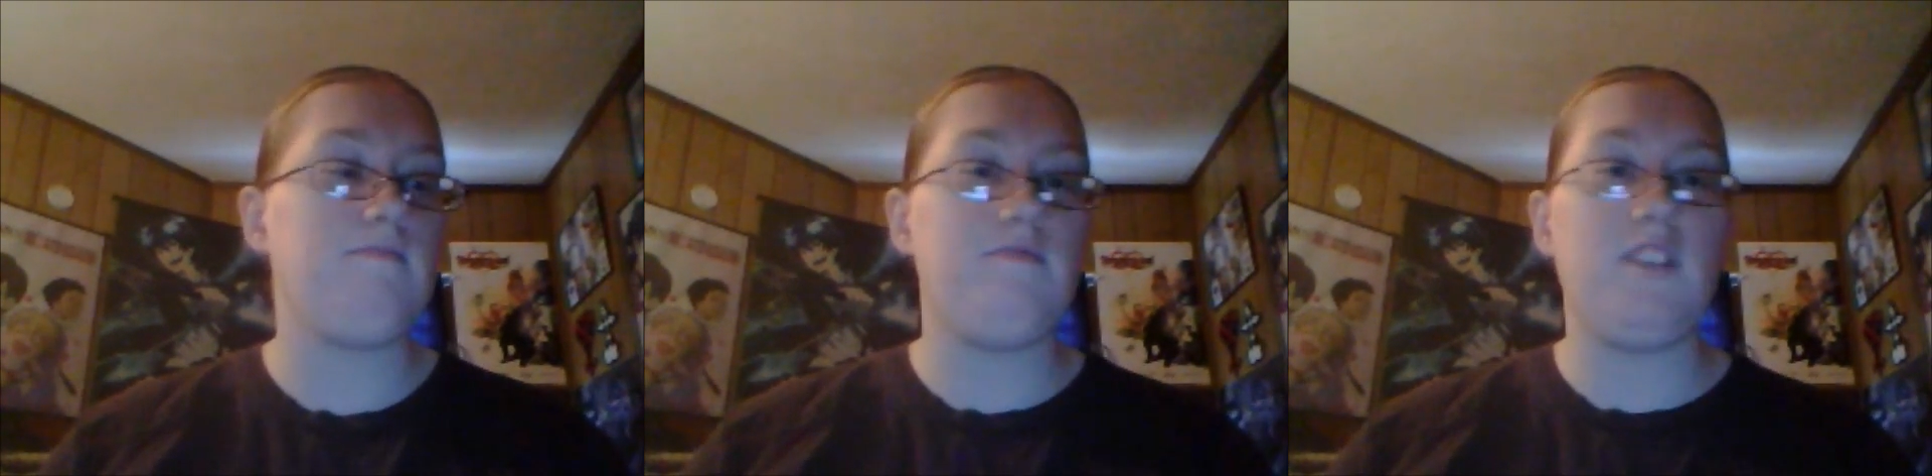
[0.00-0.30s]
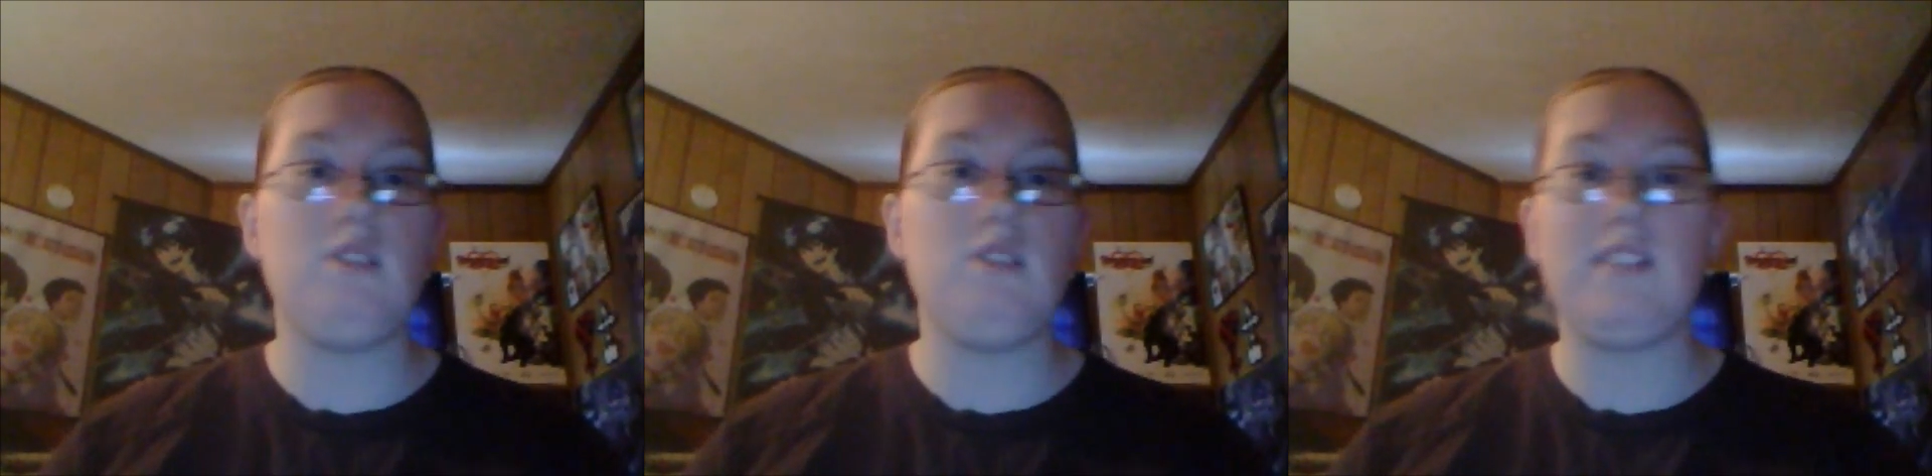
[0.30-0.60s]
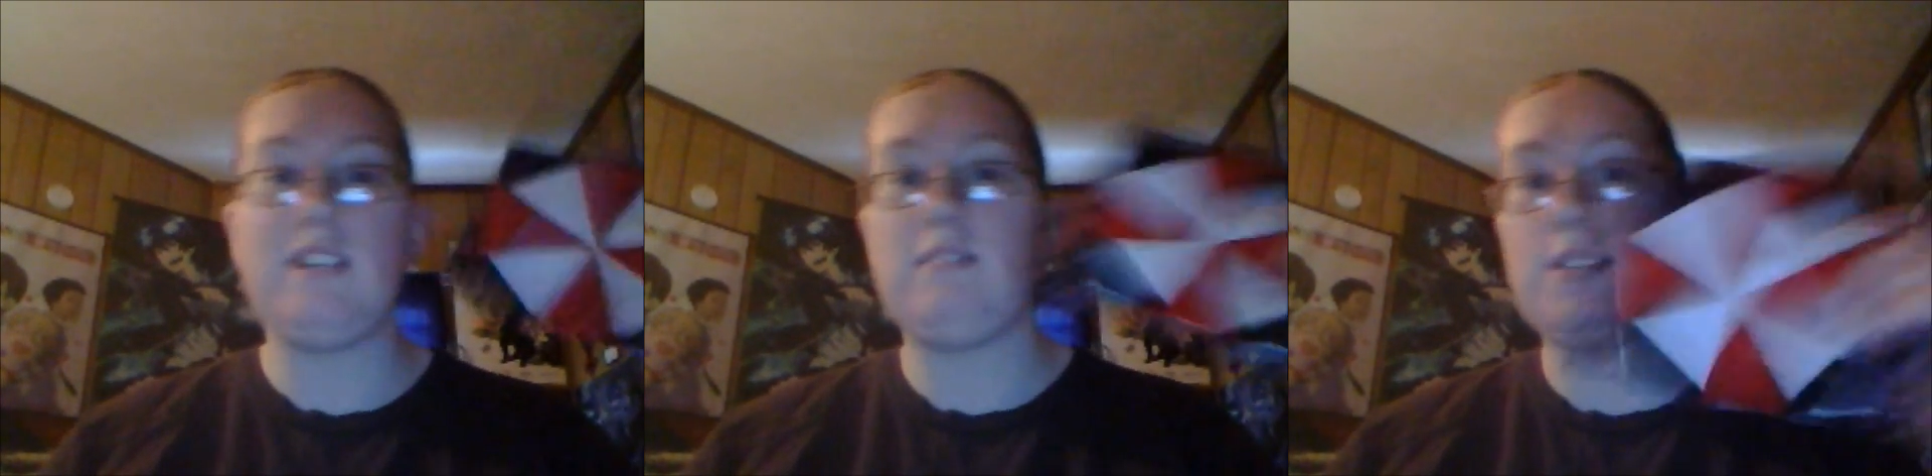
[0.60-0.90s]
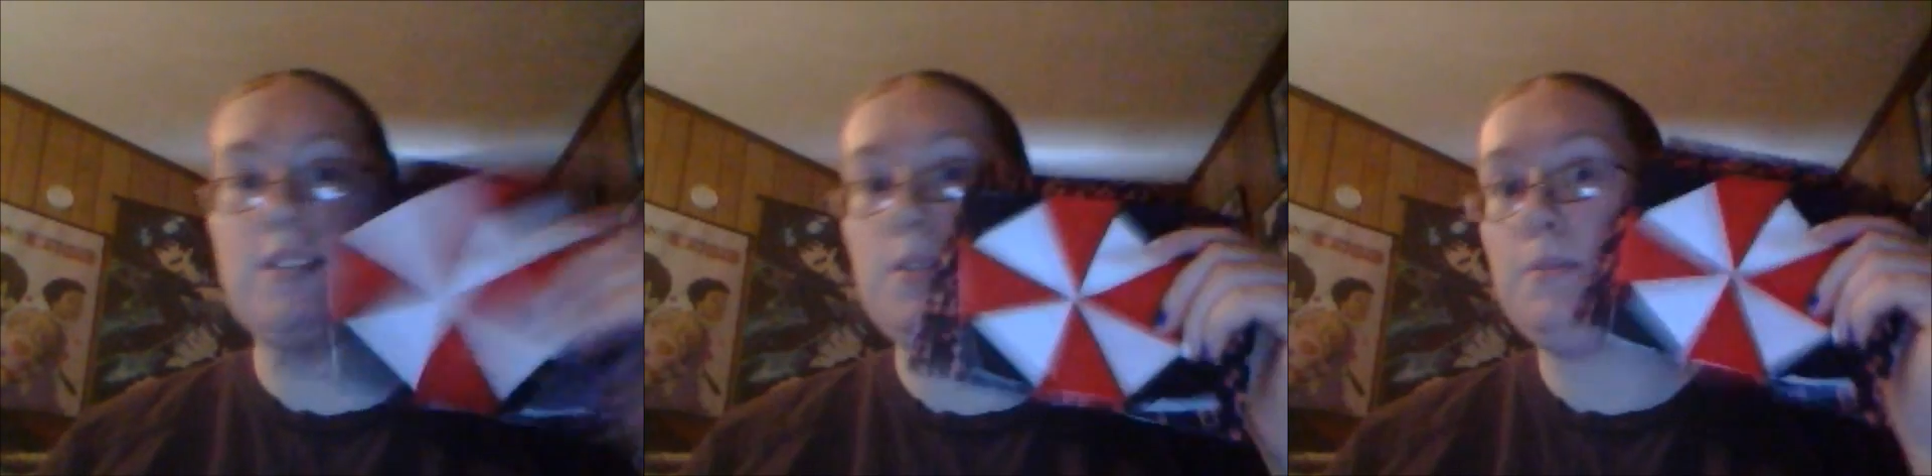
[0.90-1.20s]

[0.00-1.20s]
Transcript: figuring out how to do